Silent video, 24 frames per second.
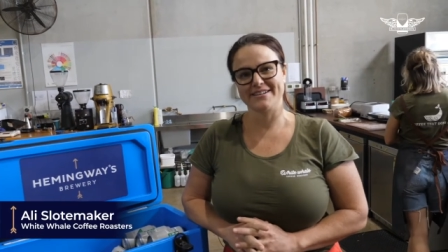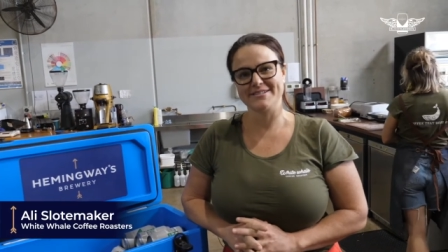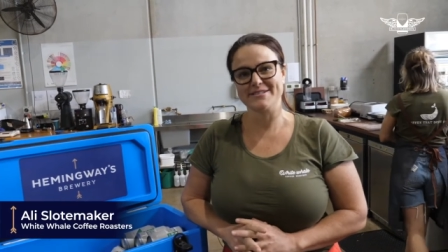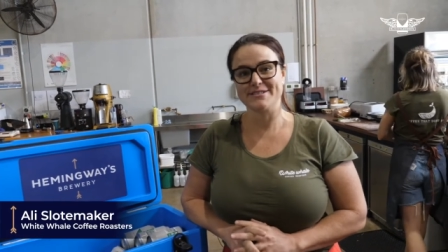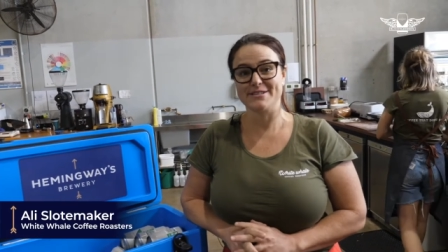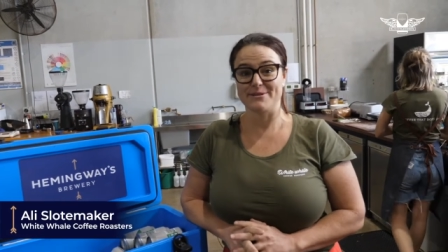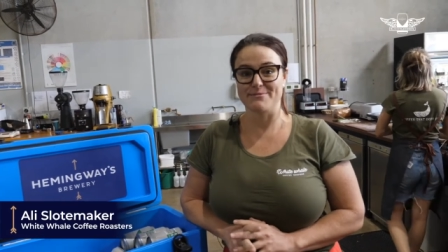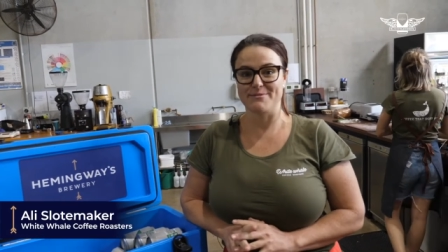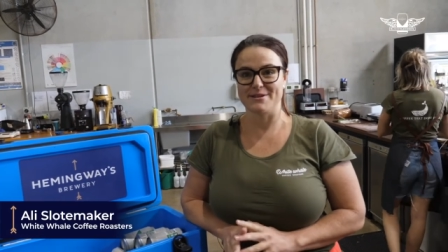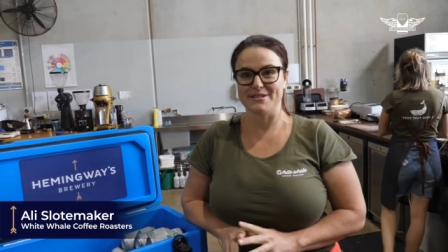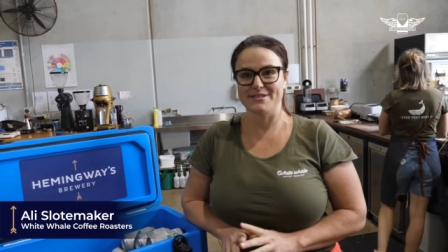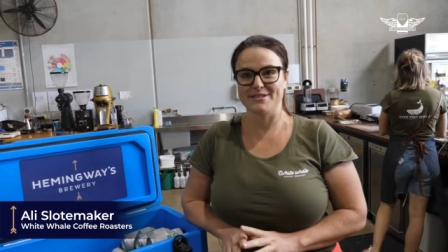
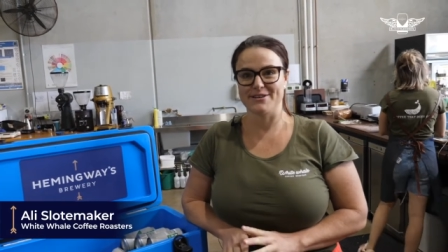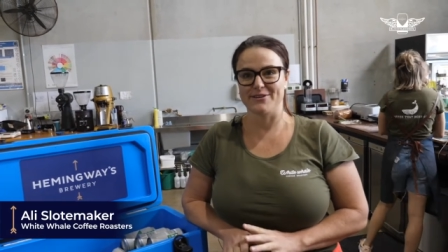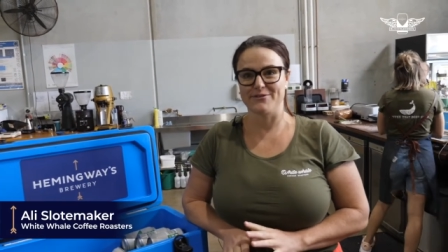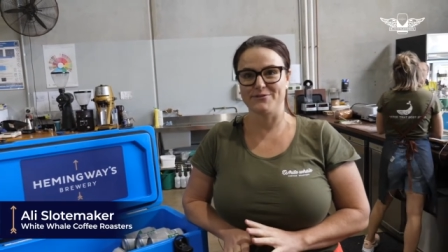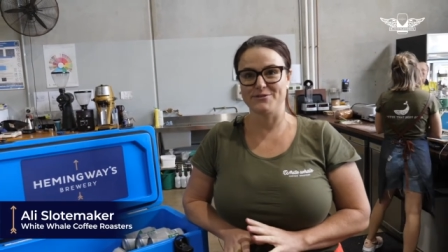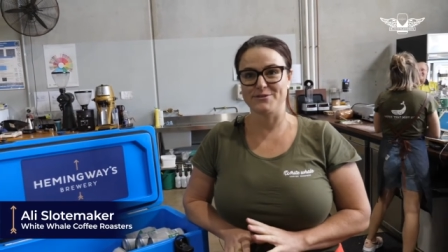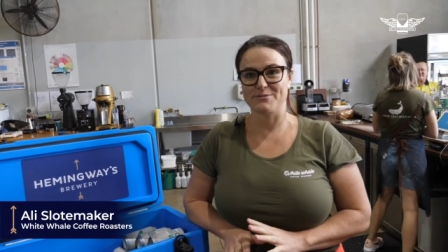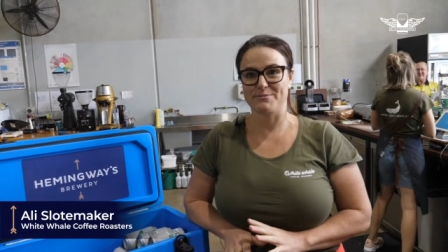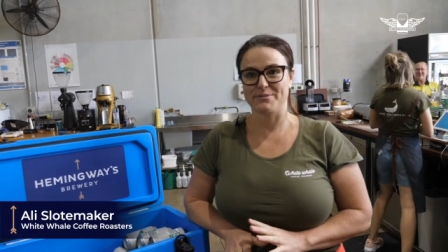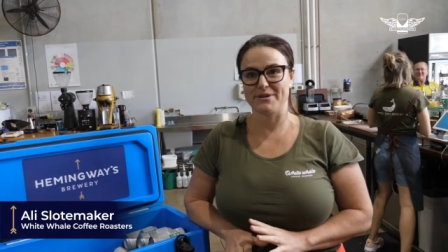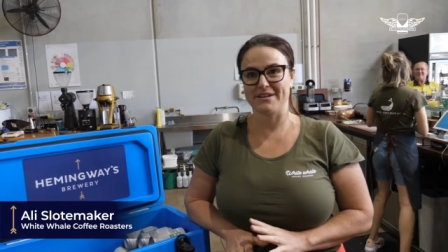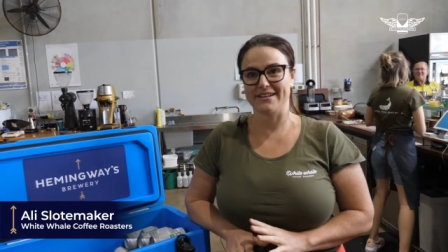consider
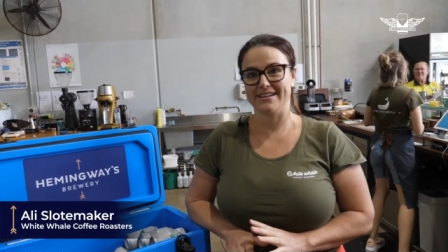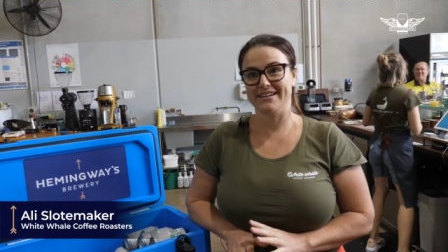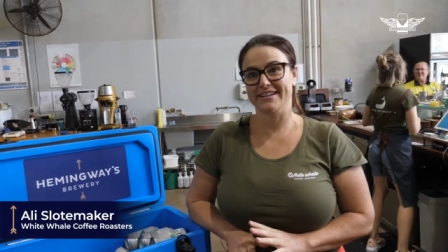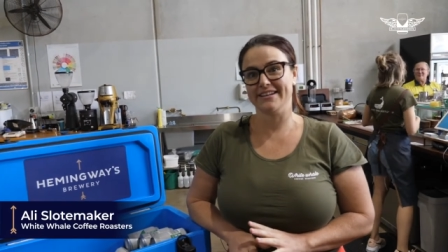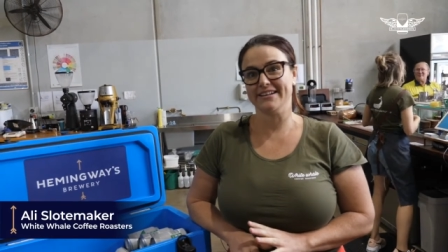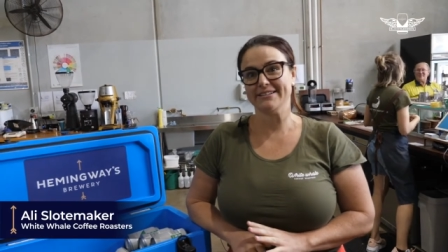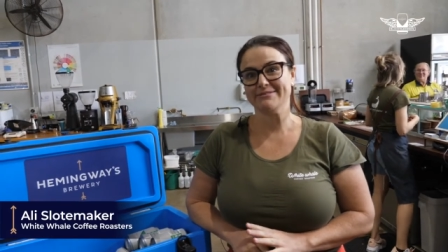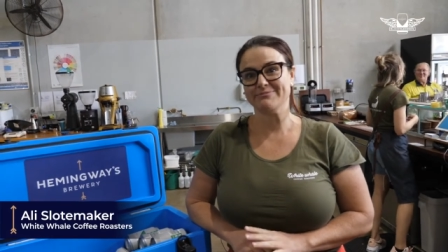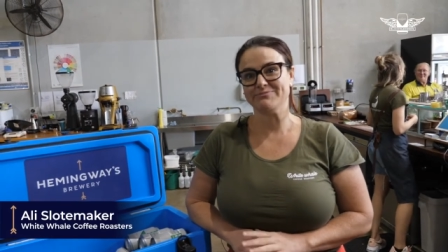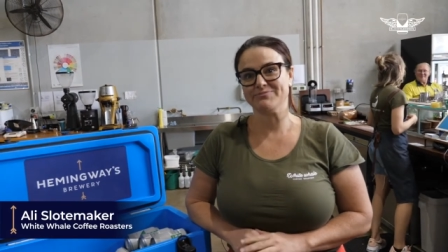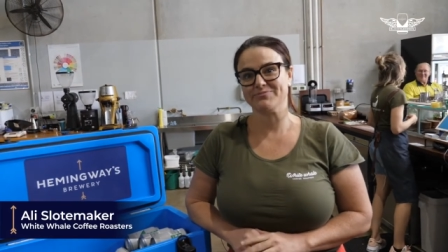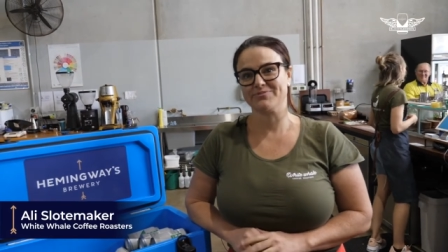myself to
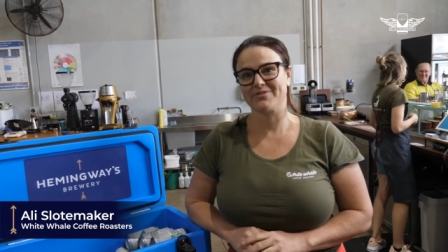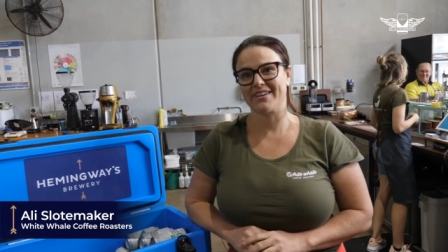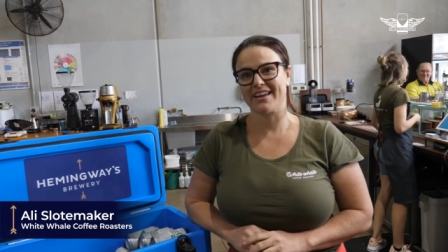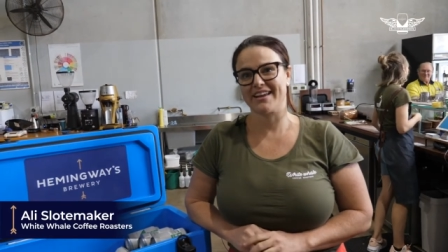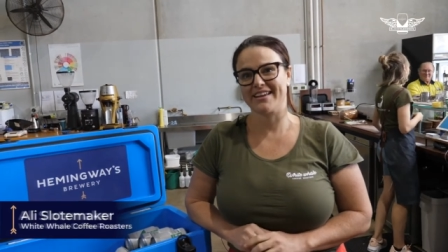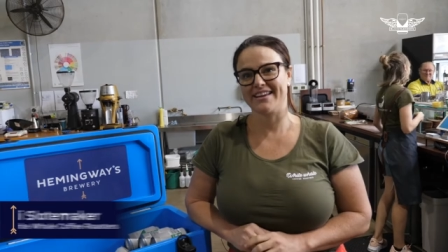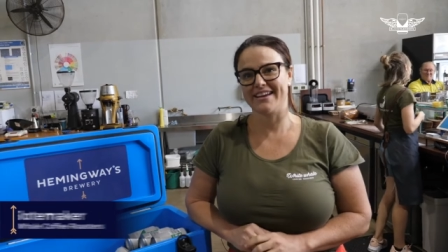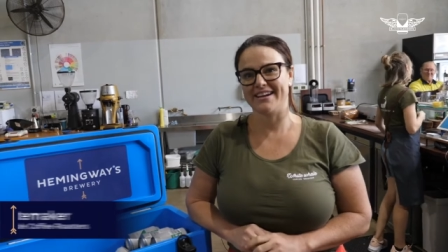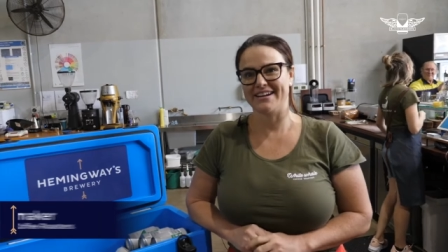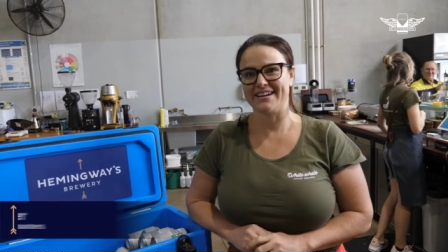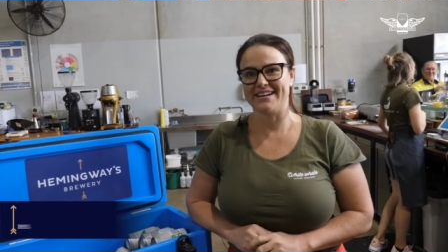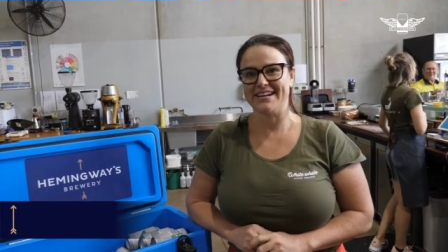be,
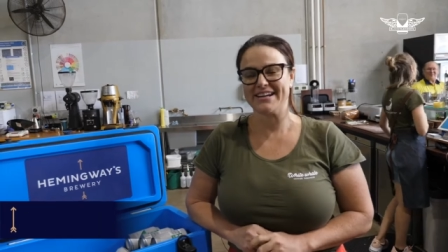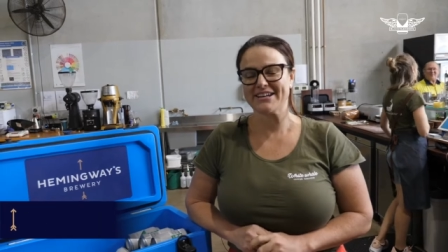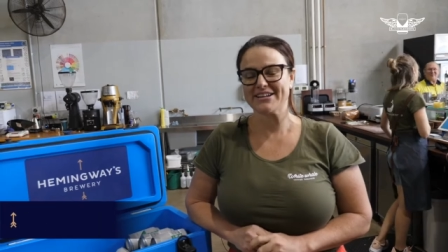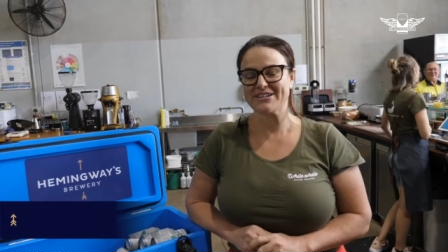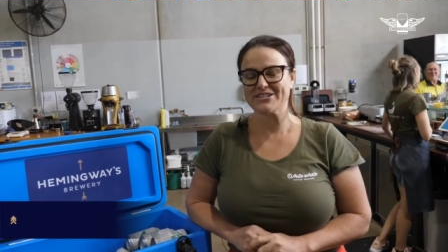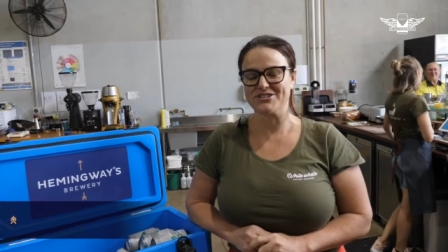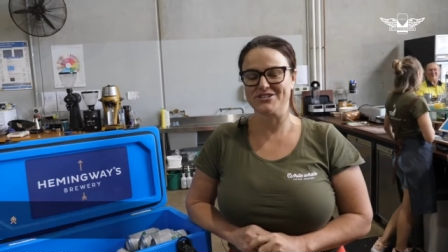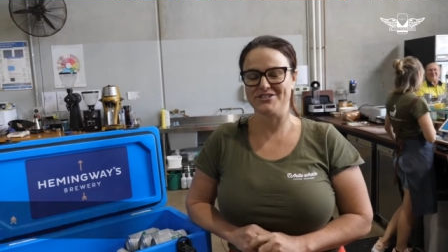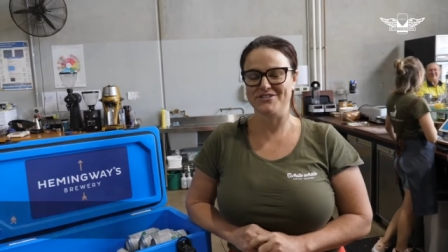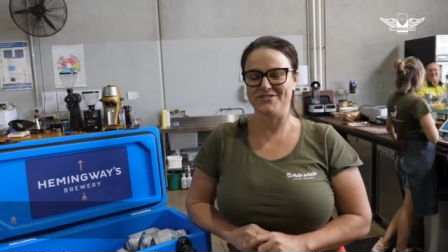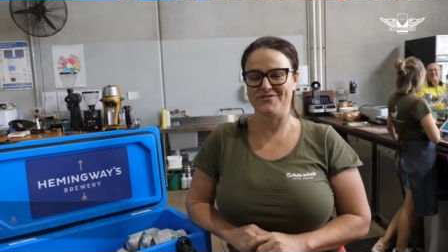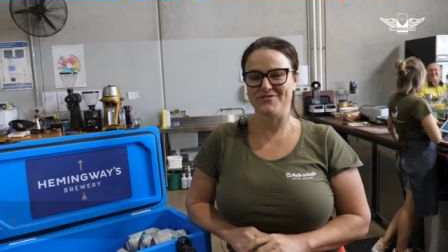yeah, a
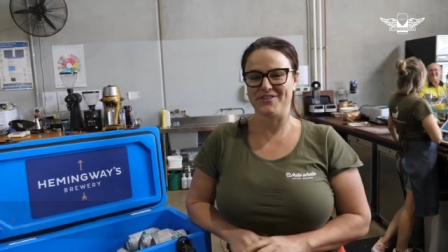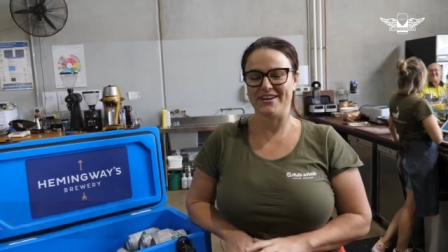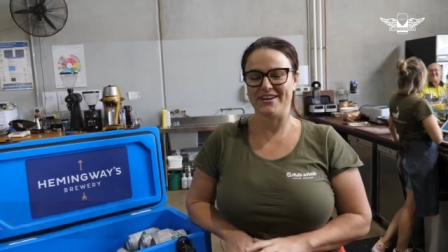legend of